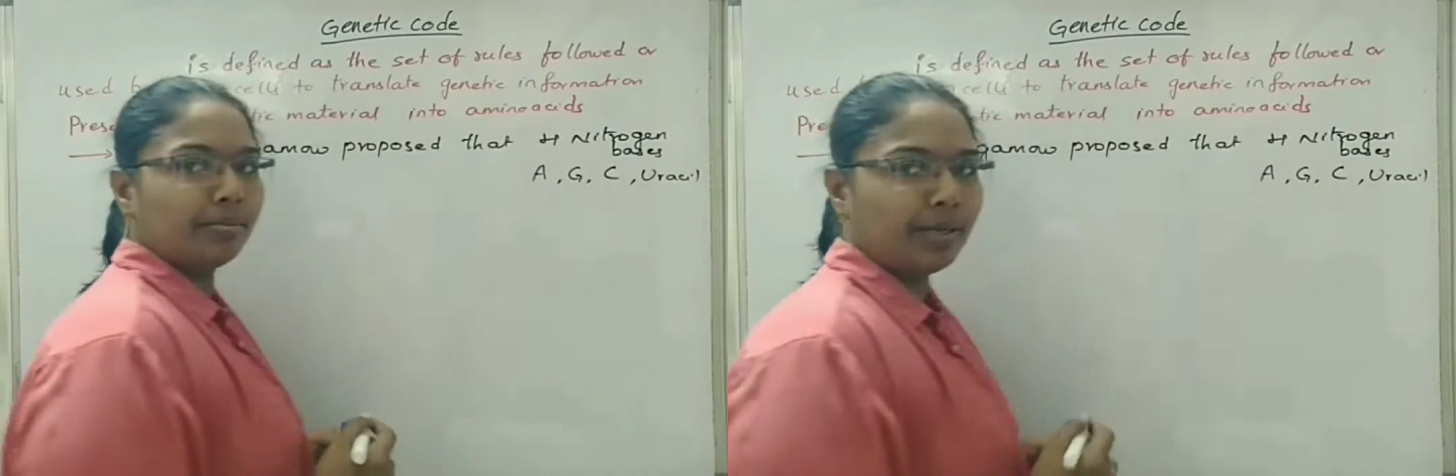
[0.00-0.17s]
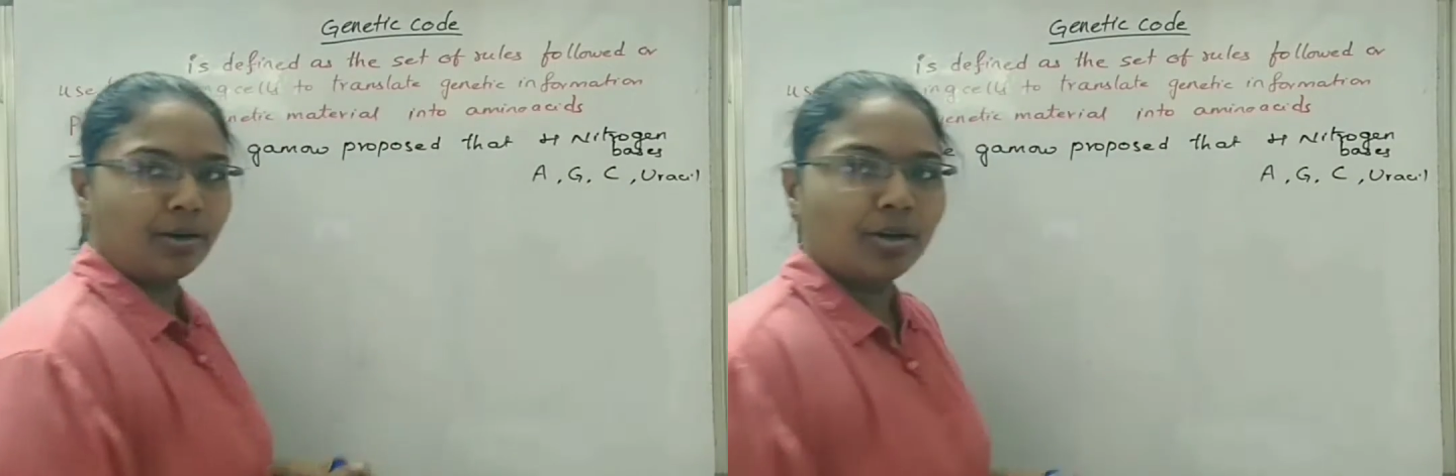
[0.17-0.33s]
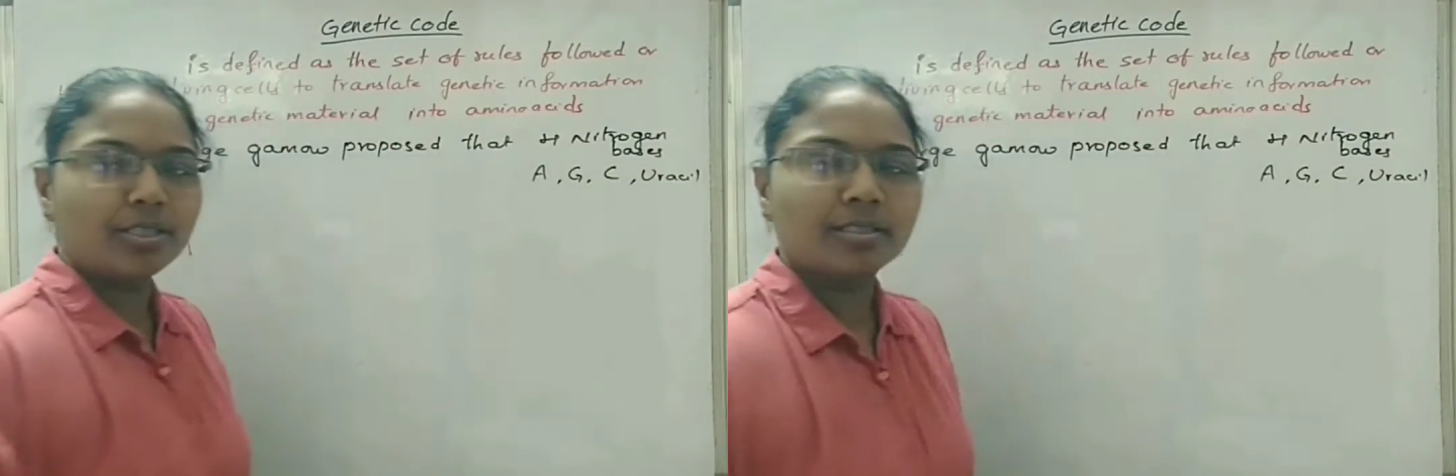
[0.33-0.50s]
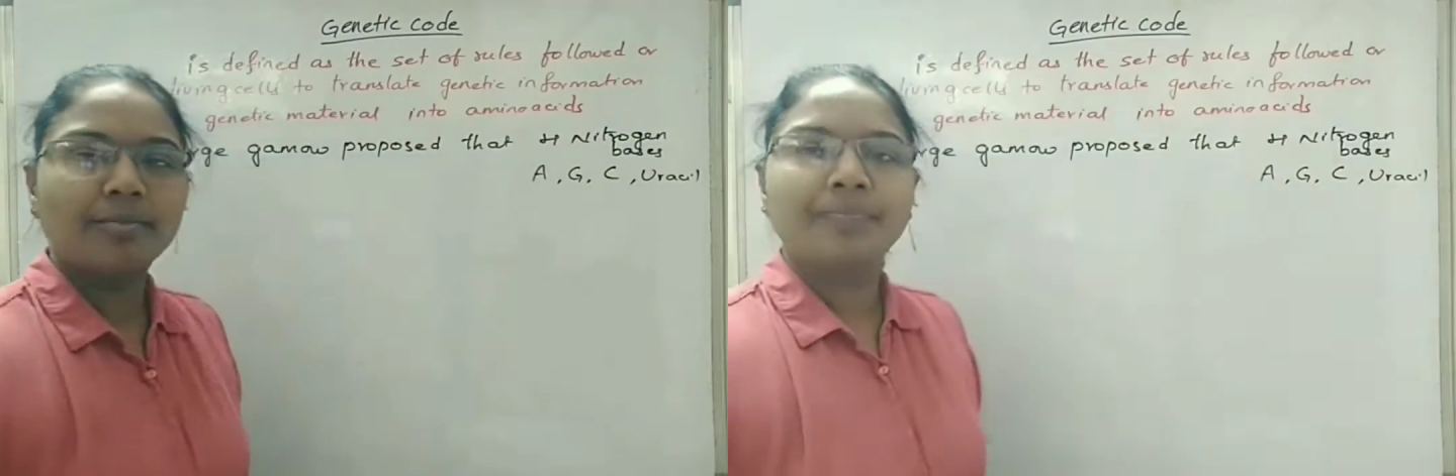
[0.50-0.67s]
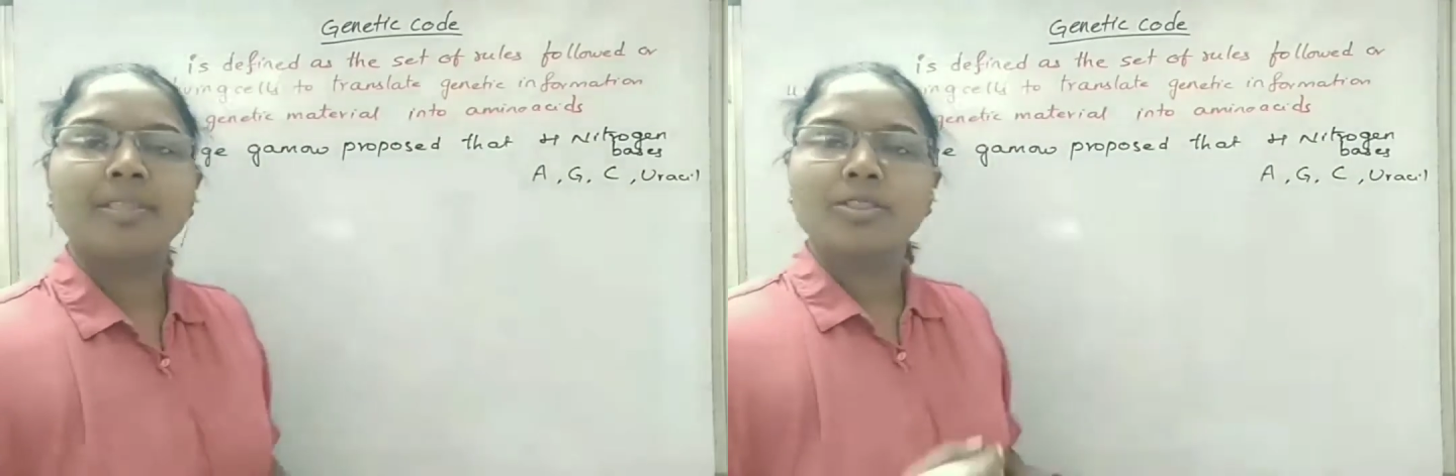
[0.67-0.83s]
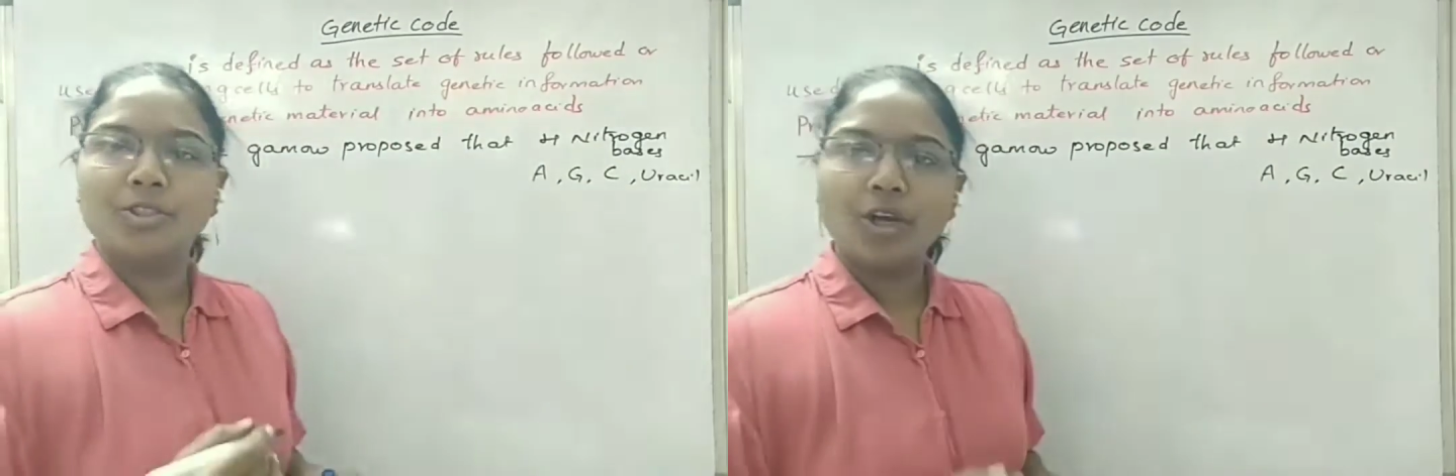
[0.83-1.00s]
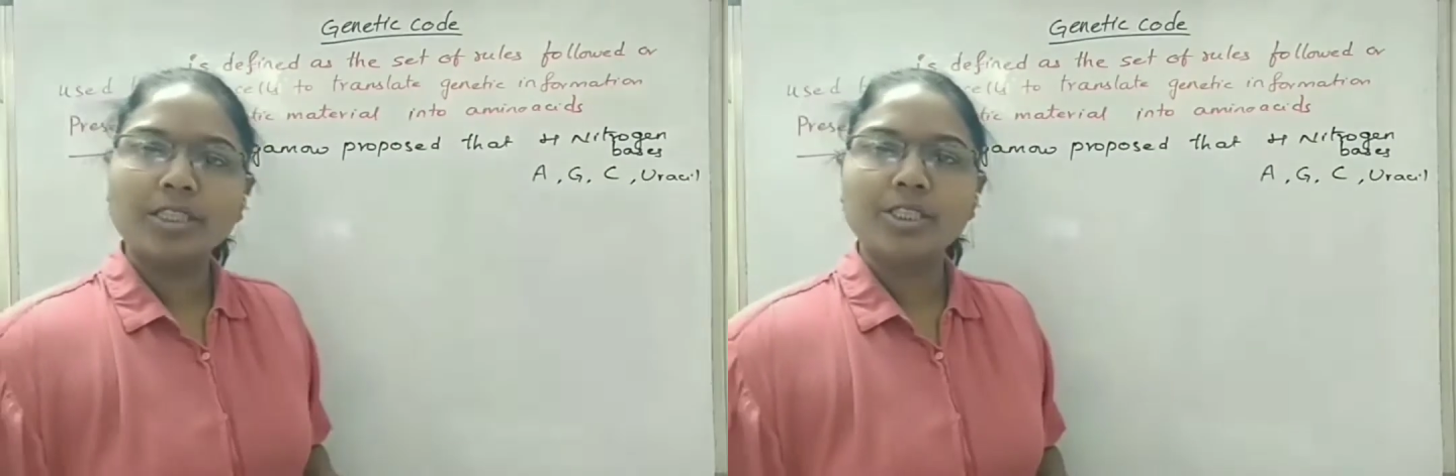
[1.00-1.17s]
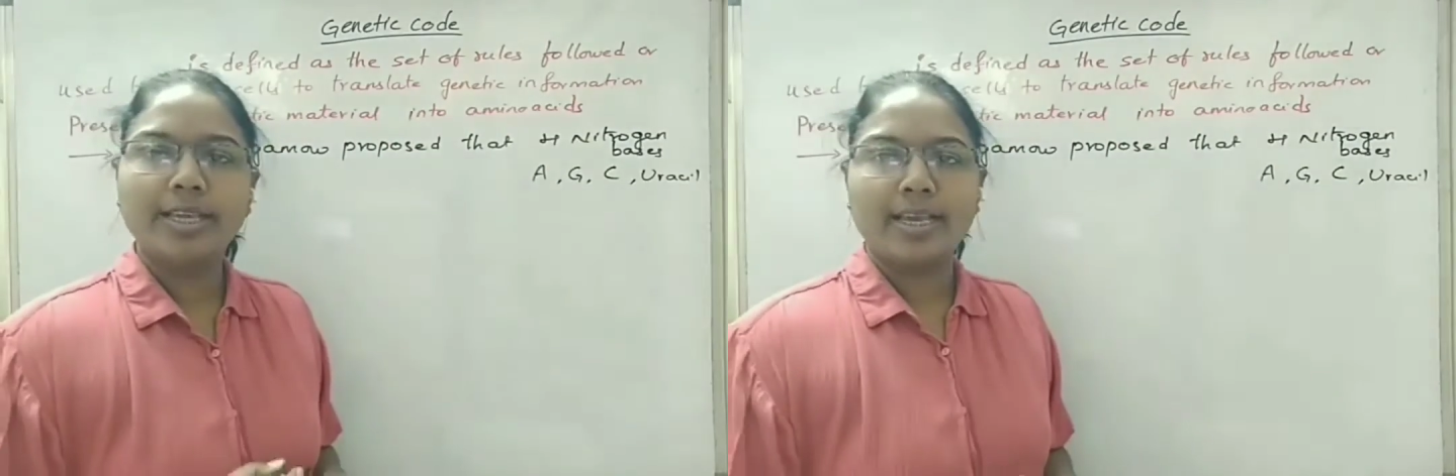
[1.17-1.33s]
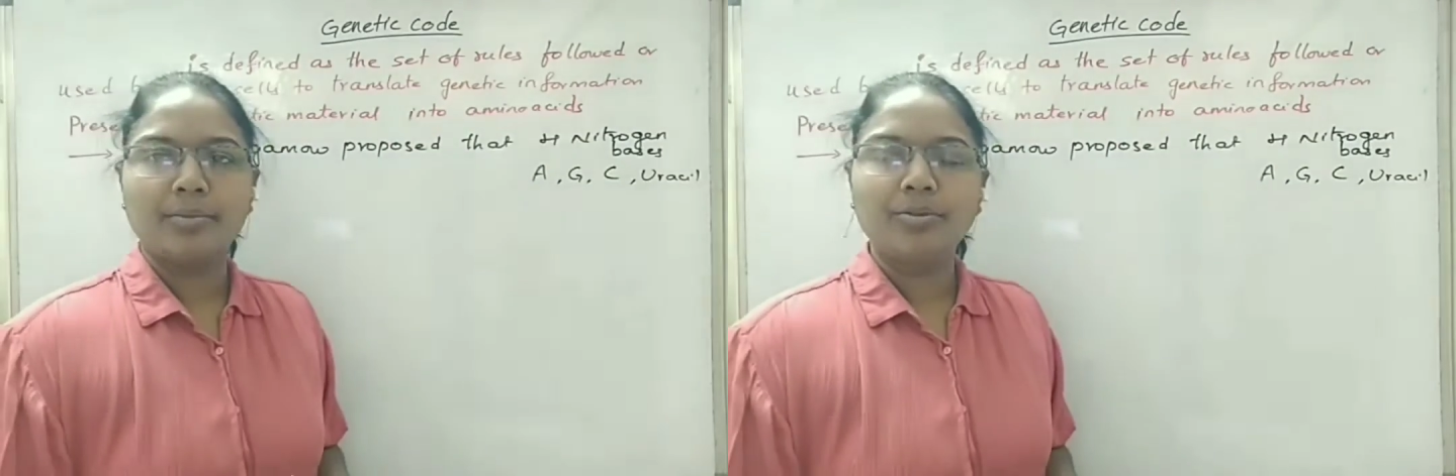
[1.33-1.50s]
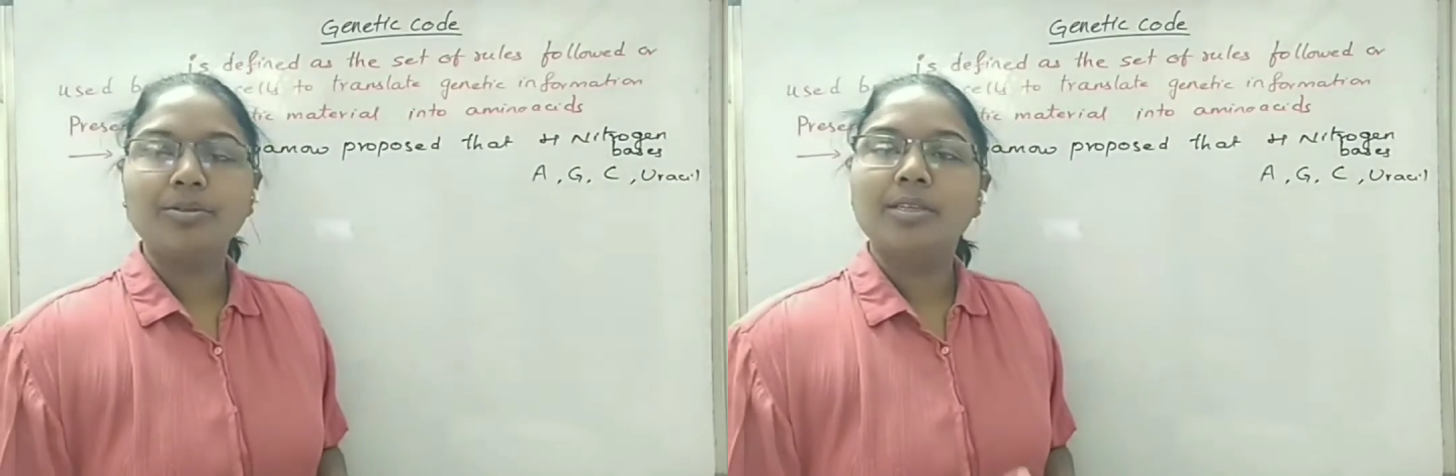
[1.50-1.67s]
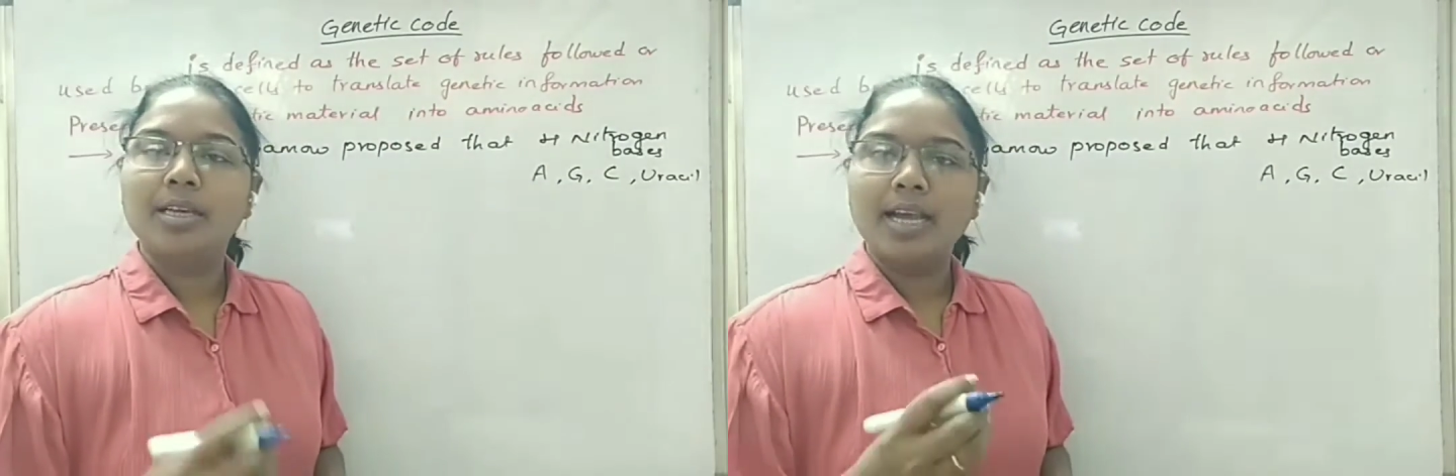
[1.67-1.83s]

because George Gamow